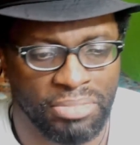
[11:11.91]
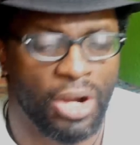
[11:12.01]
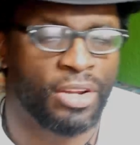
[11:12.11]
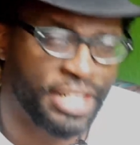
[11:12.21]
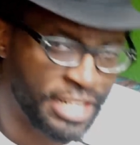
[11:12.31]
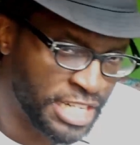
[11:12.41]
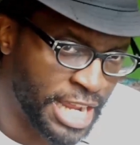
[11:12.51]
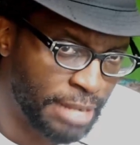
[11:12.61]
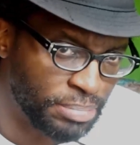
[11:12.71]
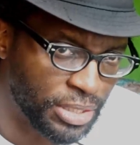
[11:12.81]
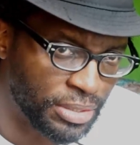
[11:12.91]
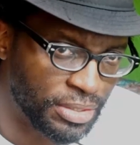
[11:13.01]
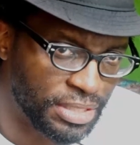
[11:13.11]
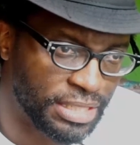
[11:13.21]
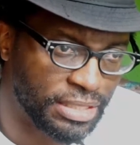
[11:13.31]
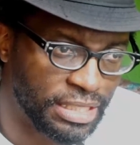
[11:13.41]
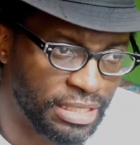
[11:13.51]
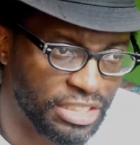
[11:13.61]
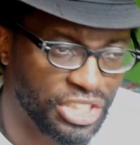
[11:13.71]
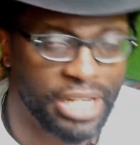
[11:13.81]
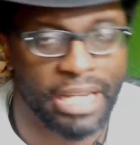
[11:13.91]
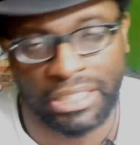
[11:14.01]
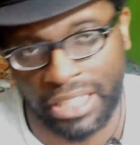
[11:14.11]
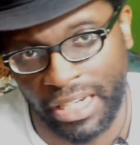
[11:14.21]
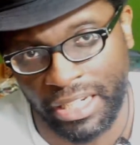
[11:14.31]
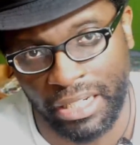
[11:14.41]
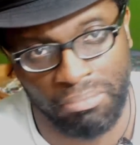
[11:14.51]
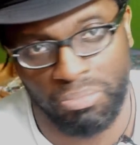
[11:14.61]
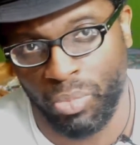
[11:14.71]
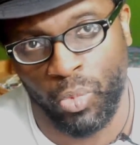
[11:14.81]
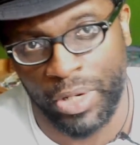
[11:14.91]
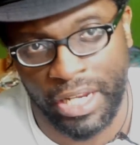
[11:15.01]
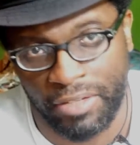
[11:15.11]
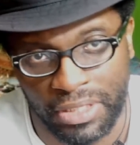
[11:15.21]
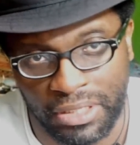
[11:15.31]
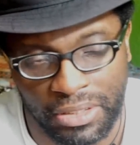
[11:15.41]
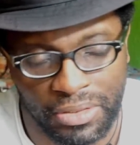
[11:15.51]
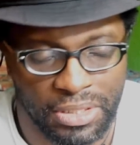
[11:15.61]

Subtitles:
on an adapter than the GX80 would ever do.